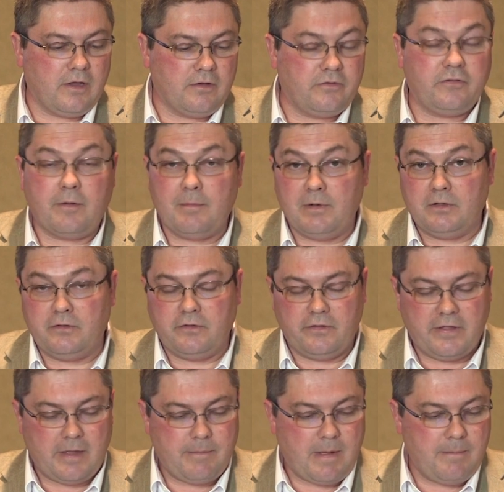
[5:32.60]
similar to
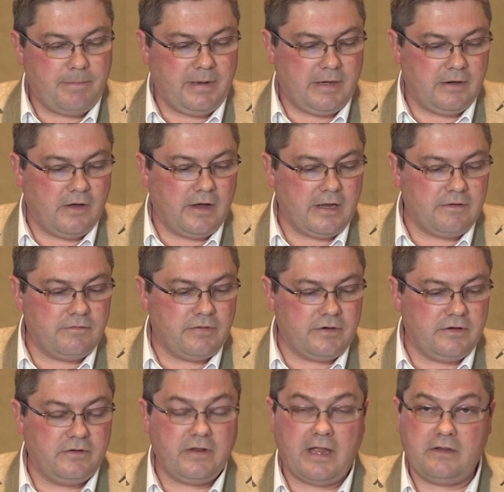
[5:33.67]
the MMP9 for the
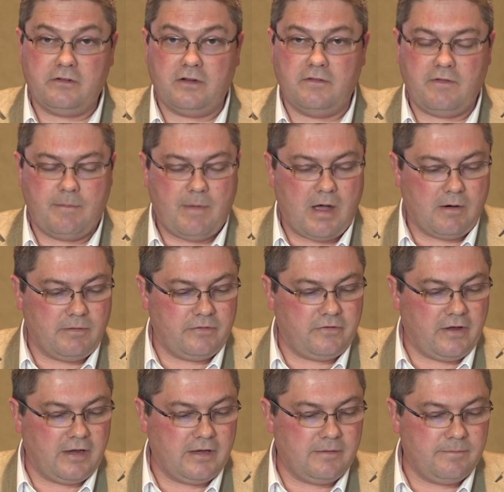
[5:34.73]
detection of
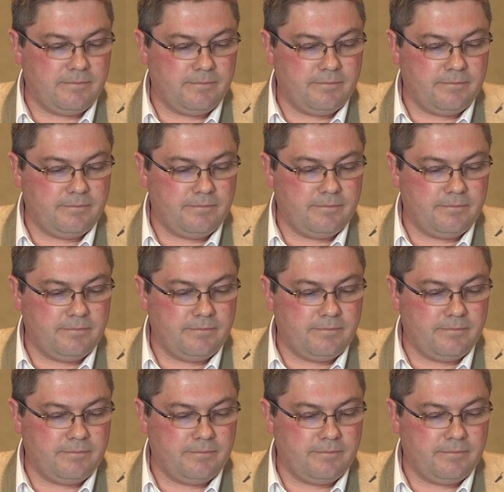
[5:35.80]
MRSA.